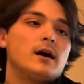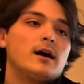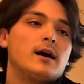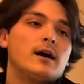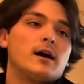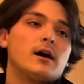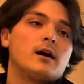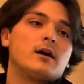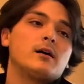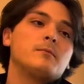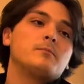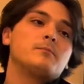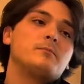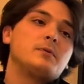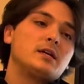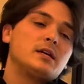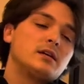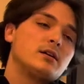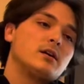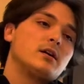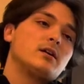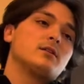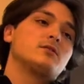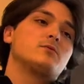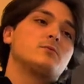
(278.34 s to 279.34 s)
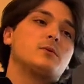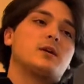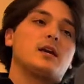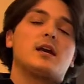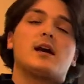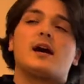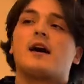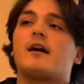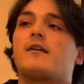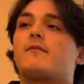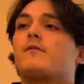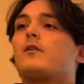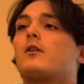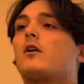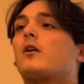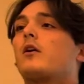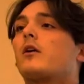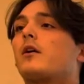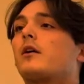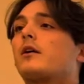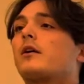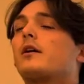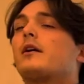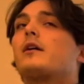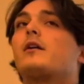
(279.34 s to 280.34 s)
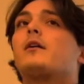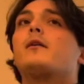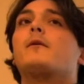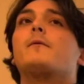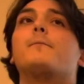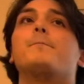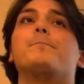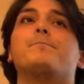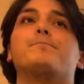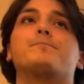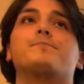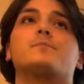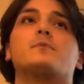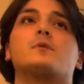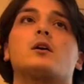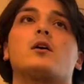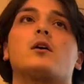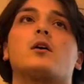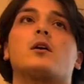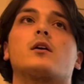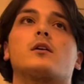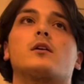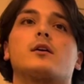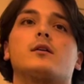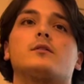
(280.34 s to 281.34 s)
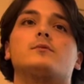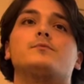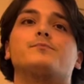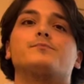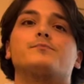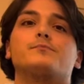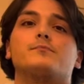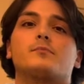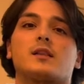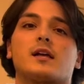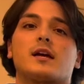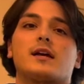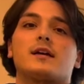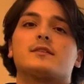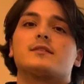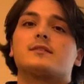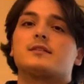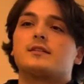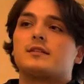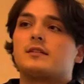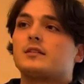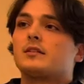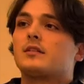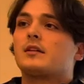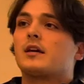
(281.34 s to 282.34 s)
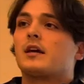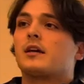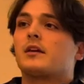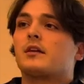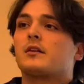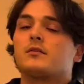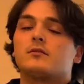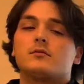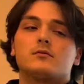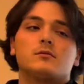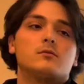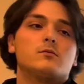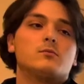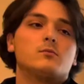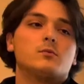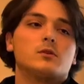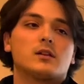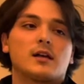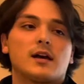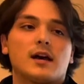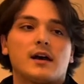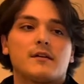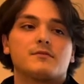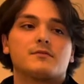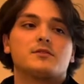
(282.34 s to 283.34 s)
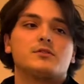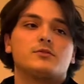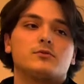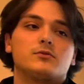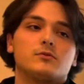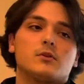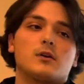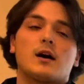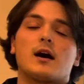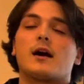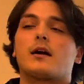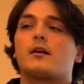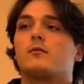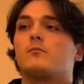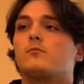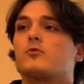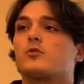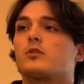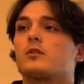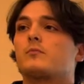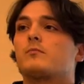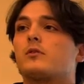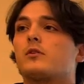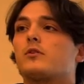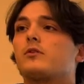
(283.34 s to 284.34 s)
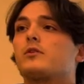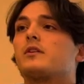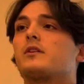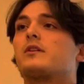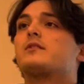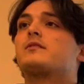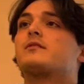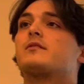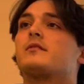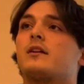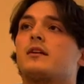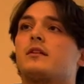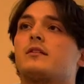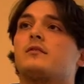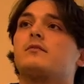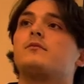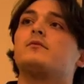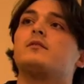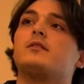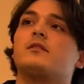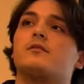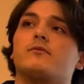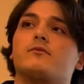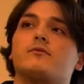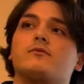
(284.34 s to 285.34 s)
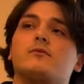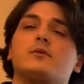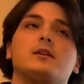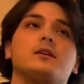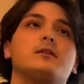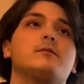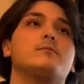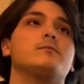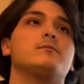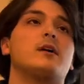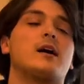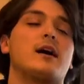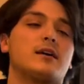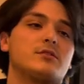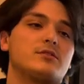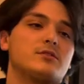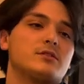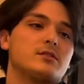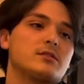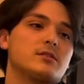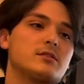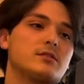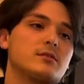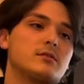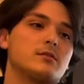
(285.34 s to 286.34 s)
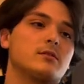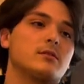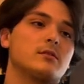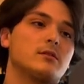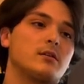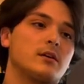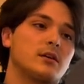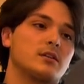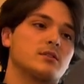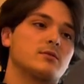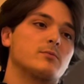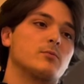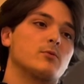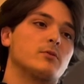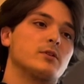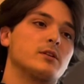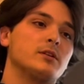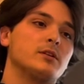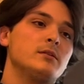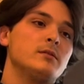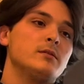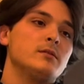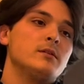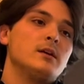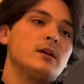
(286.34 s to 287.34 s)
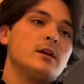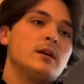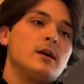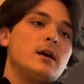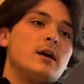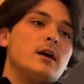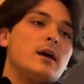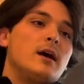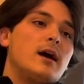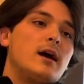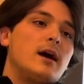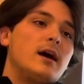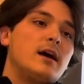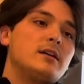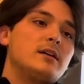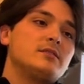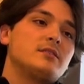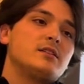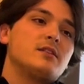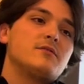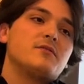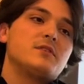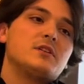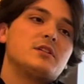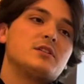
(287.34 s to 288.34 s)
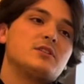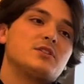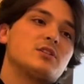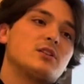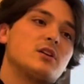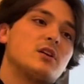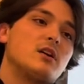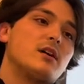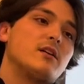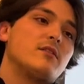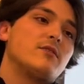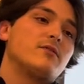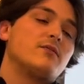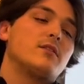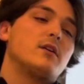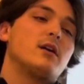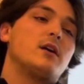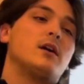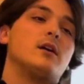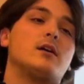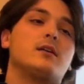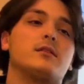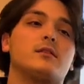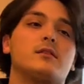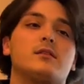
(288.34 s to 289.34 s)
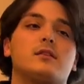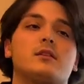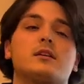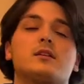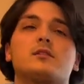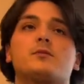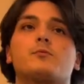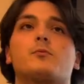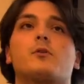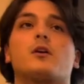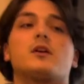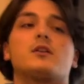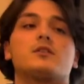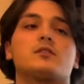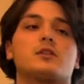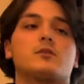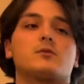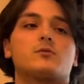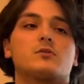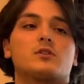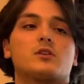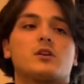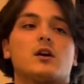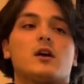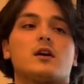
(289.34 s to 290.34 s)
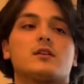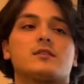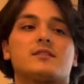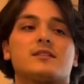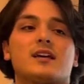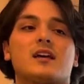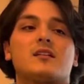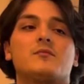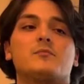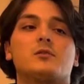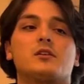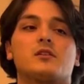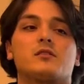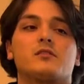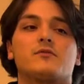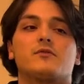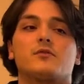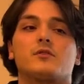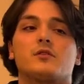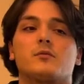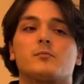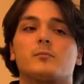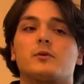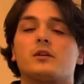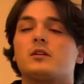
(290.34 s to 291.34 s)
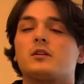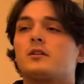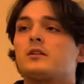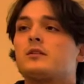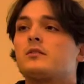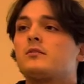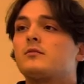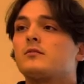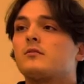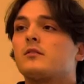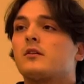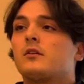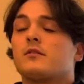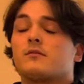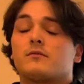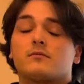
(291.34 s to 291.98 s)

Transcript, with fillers: Uh, because we have our um, our um, plants in Kenya will have to hire more employees than if we had just exported. And to finish off, uh, this project would cost 10 million for the billion, uh,